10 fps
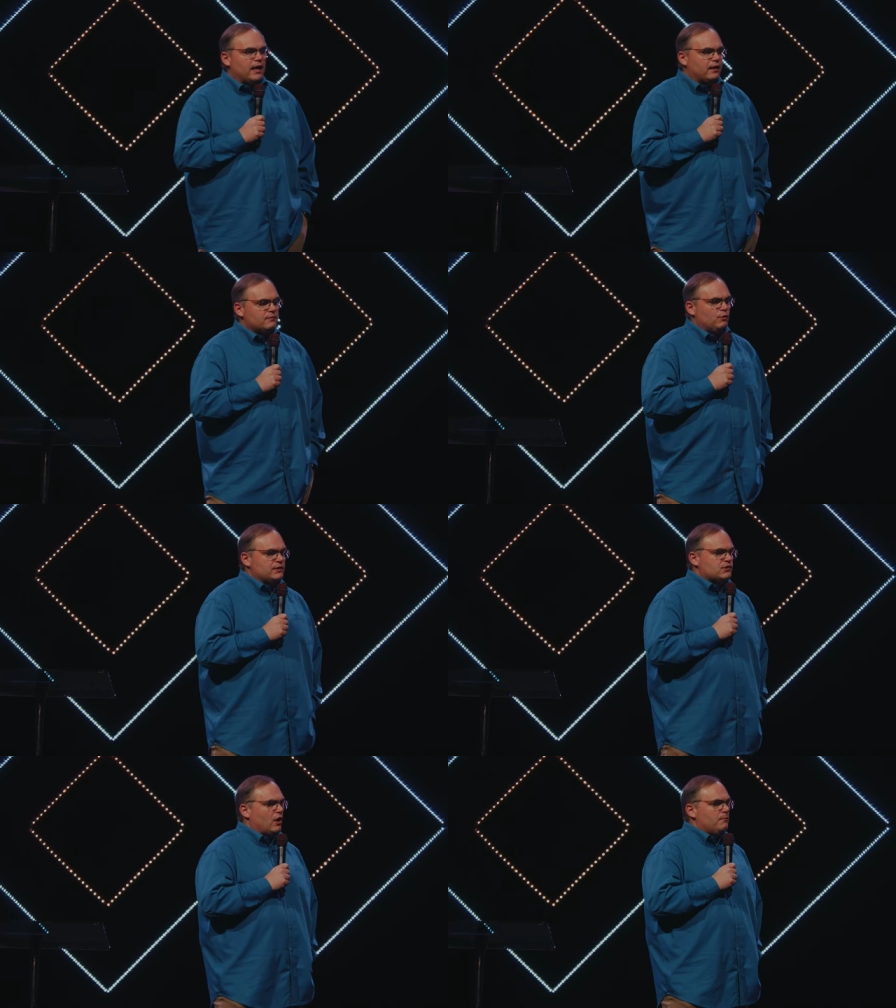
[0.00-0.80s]
I went
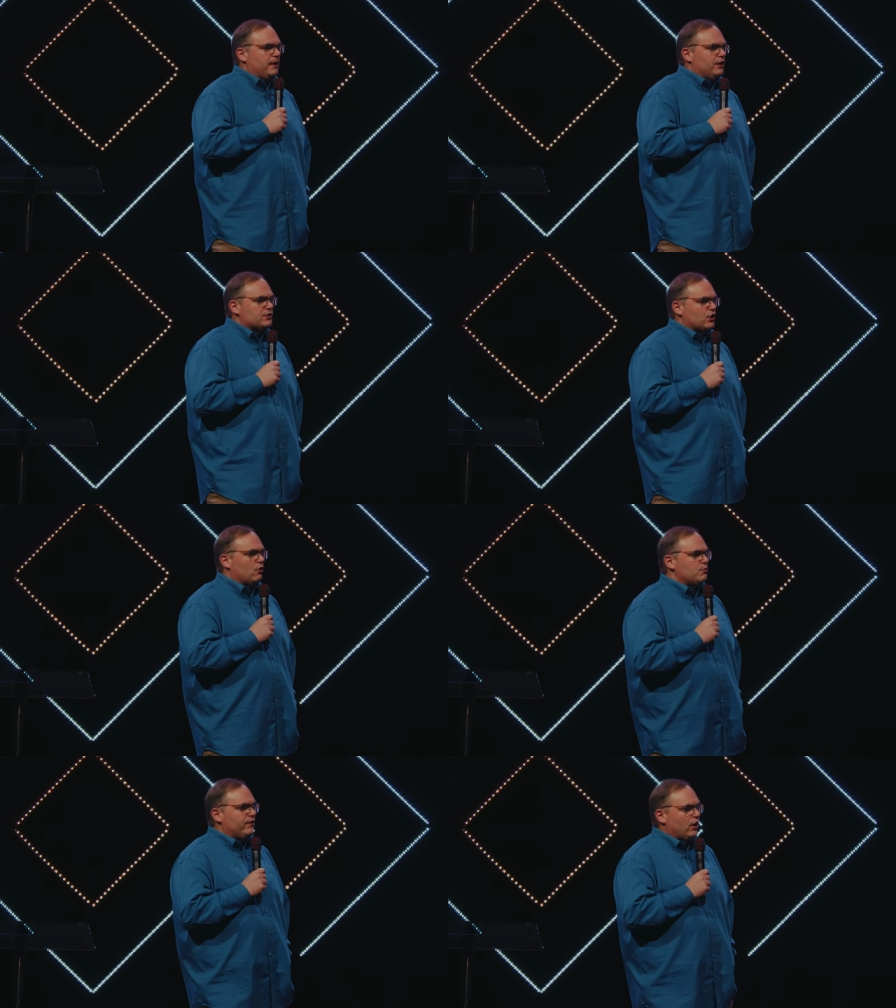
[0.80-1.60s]
and saw many years ago a
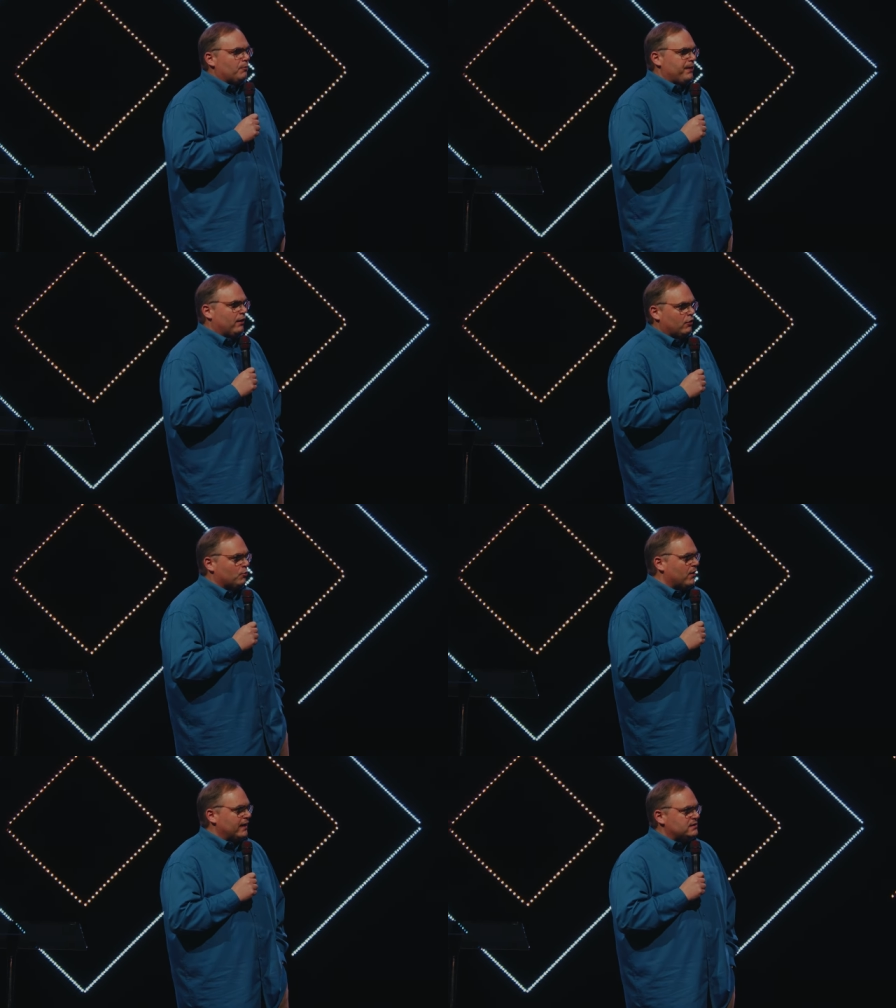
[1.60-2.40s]
movie called
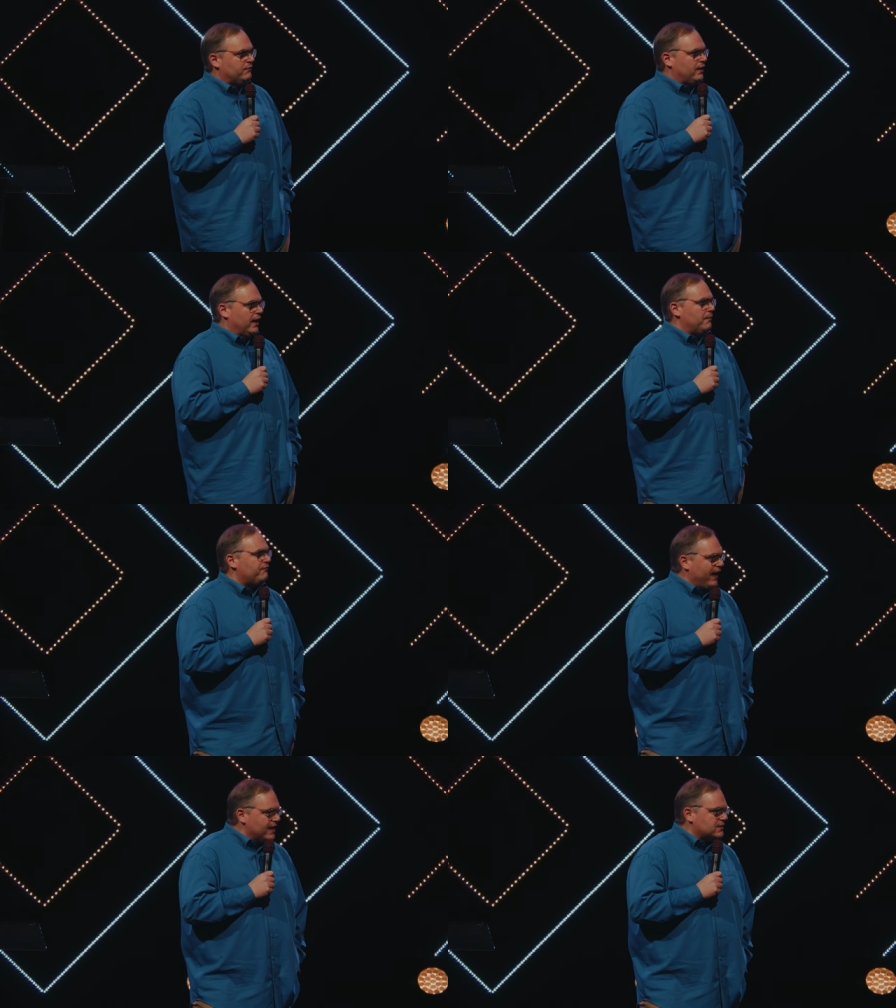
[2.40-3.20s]
Paranormal Activity. I am
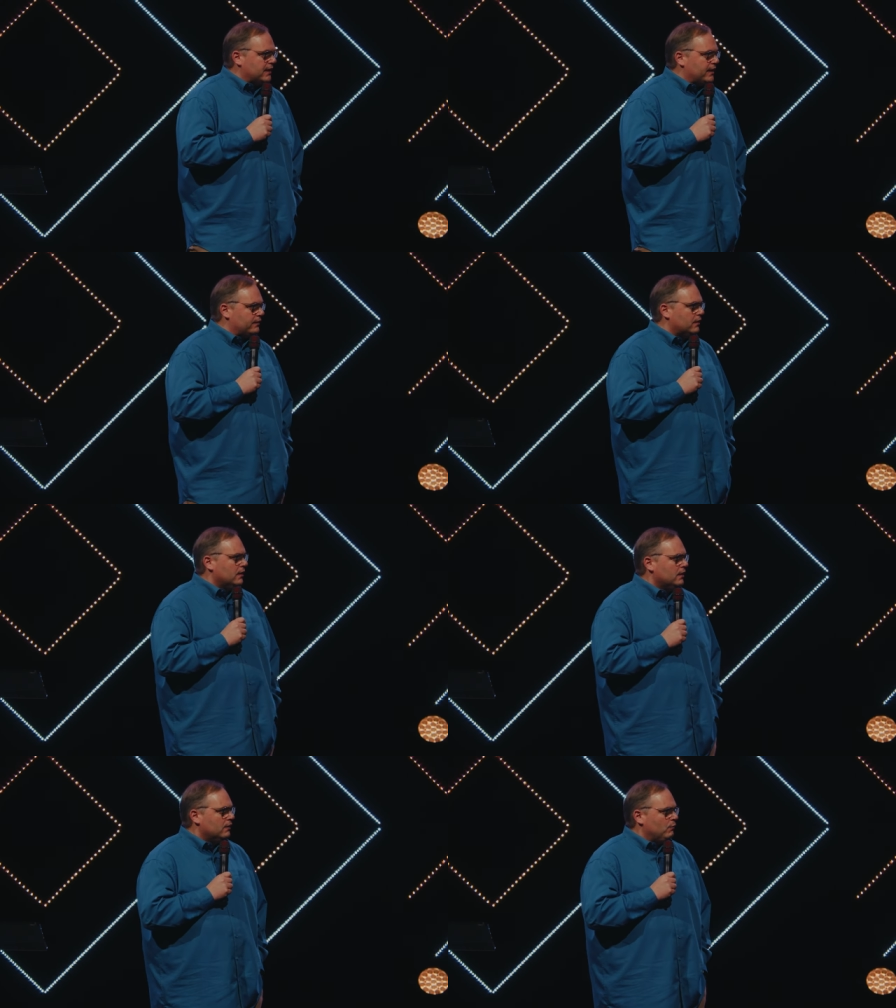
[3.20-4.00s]
fascinated
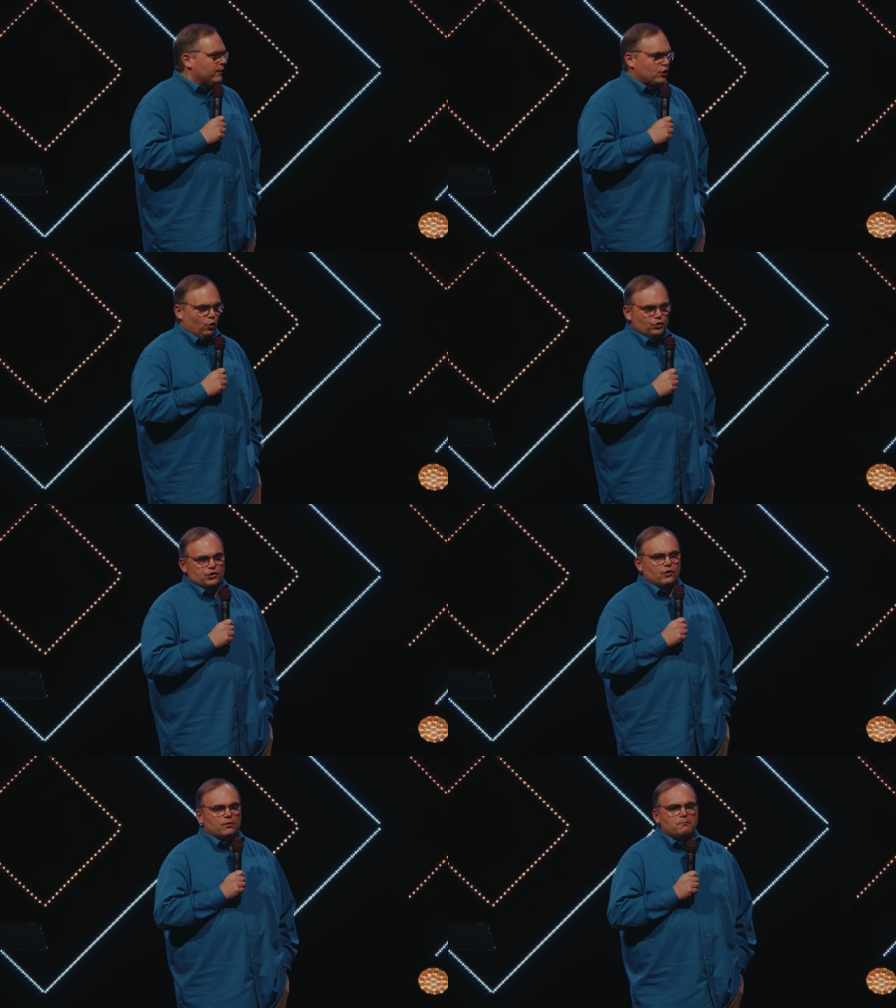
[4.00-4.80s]
when the
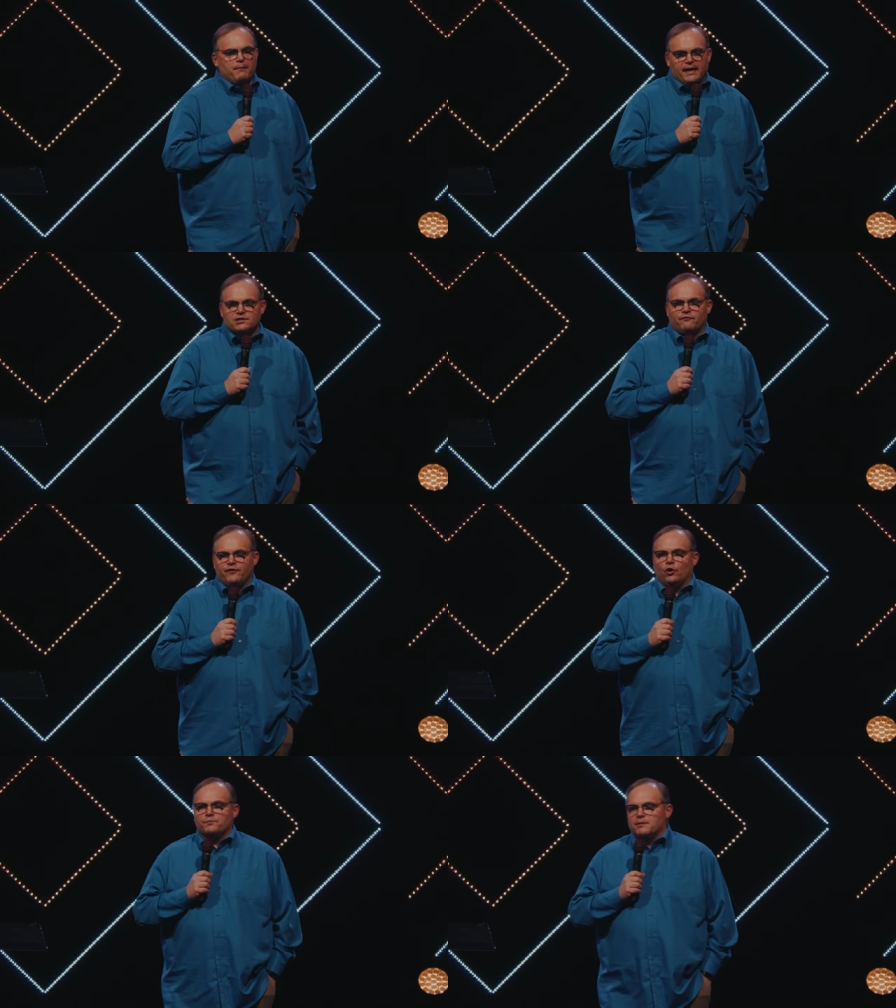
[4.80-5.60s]
culture makes
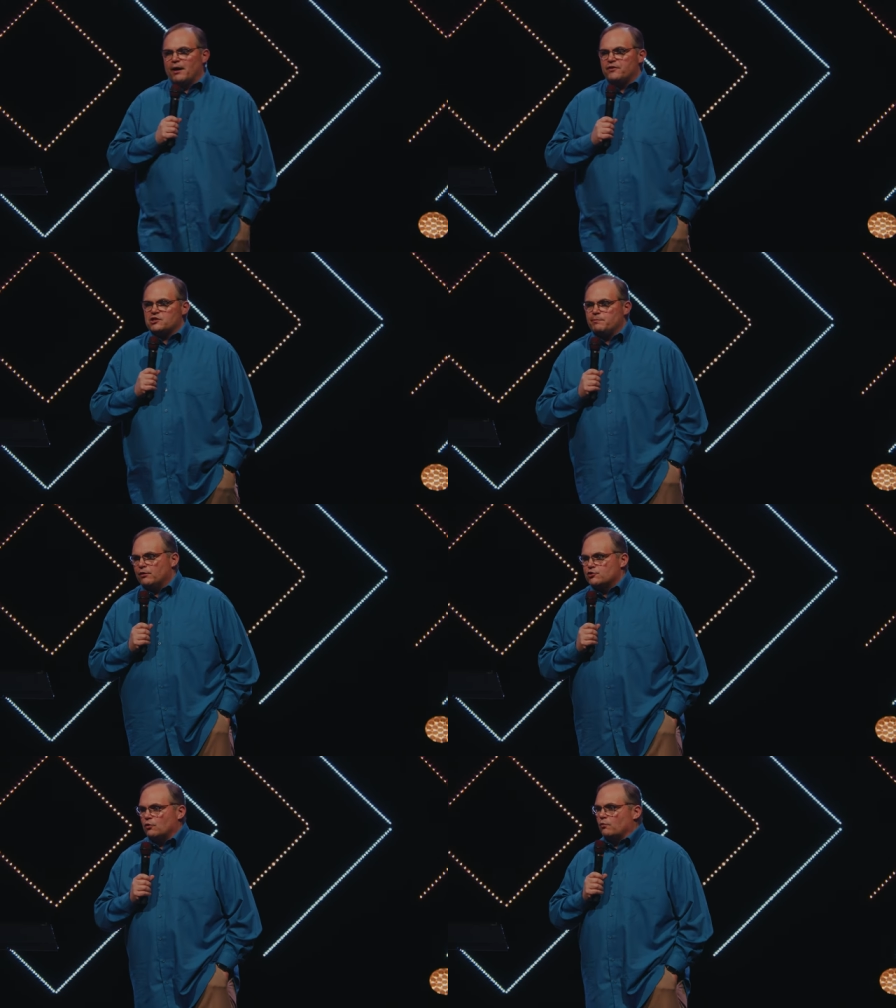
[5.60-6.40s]
films about the
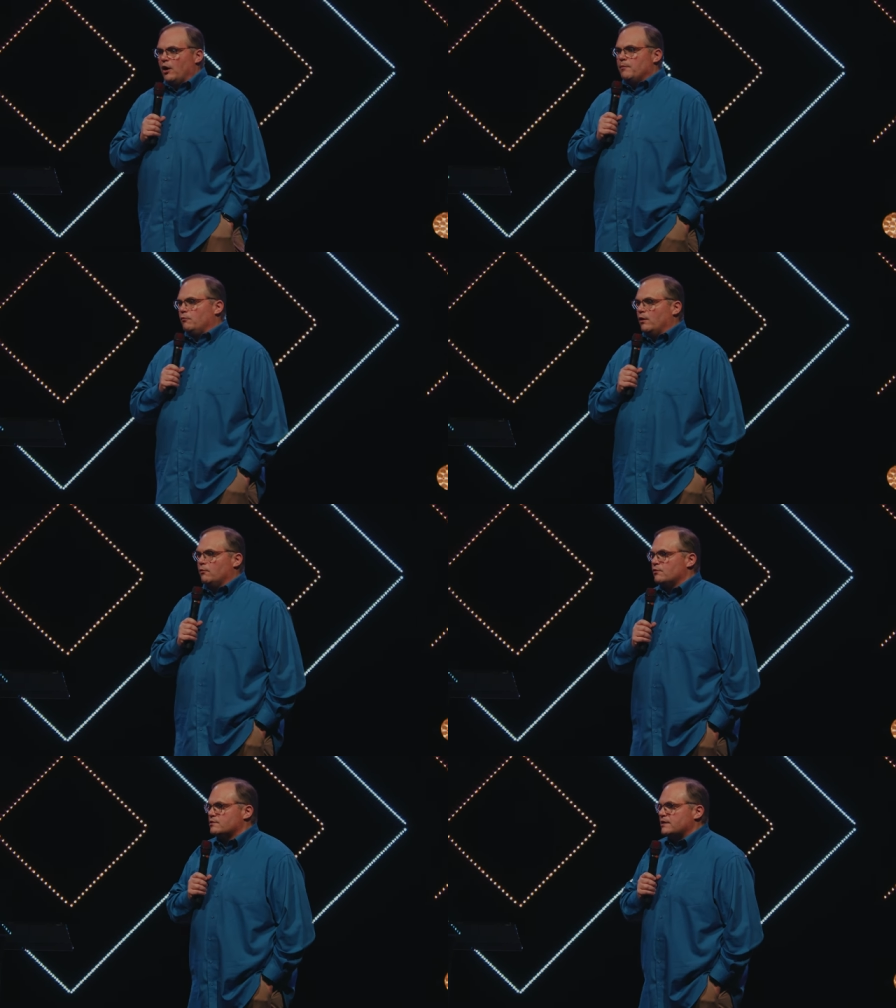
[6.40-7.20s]
spiritual realm and what it
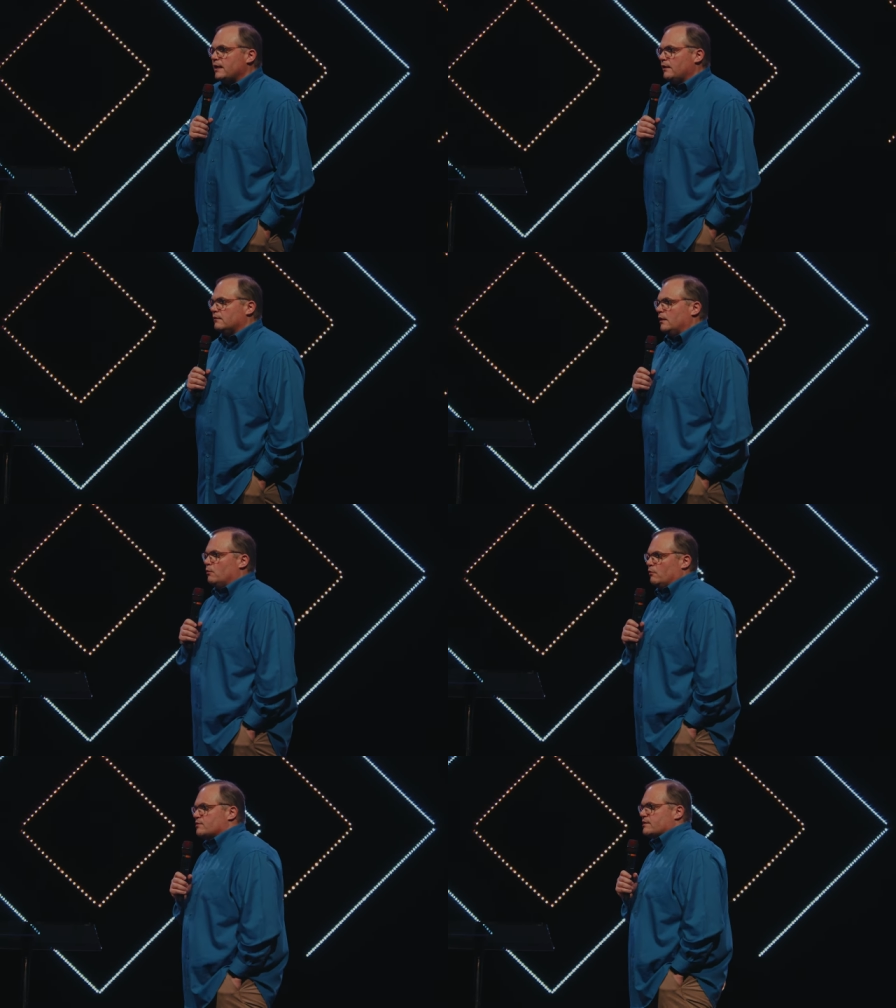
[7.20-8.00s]
will see and
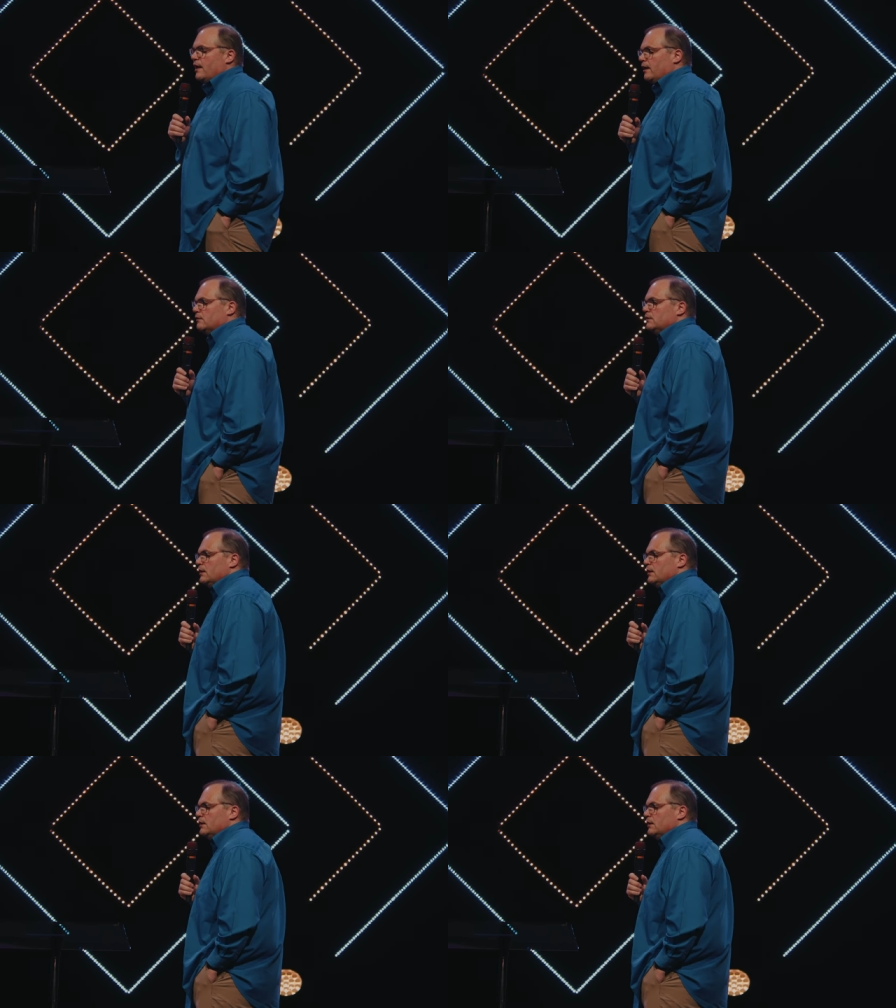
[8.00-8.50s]
what it will say.